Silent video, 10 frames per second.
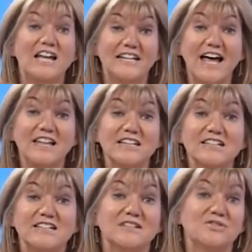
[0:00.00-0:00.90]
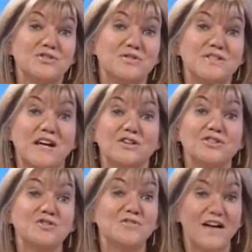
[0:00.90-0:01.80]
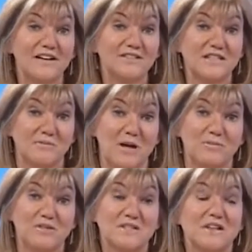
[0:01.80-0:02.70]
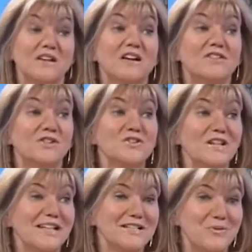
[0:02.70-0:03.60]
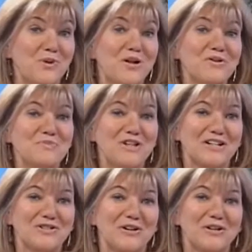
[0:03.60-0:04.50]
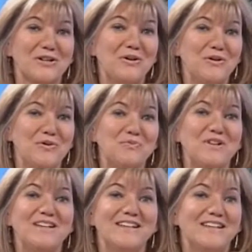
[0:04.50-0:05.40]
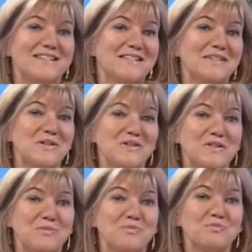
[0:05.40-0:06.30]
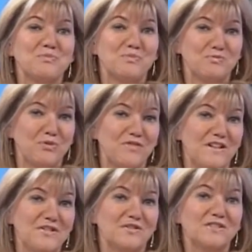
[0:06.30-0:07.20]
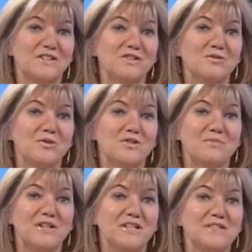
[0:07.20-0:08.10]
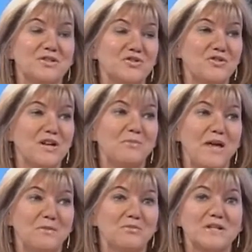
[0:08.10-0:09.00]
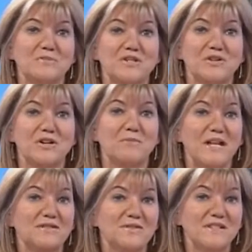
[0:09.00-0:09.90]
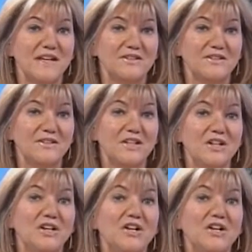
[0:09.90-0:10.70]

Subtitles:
I'd now like to introduce our two faculty members. First, I'd like to welcome Dr. Eric Hume. He is Associate Professor of Clinical Orthopedic Surgery at Penn Presbyterian Medical Center.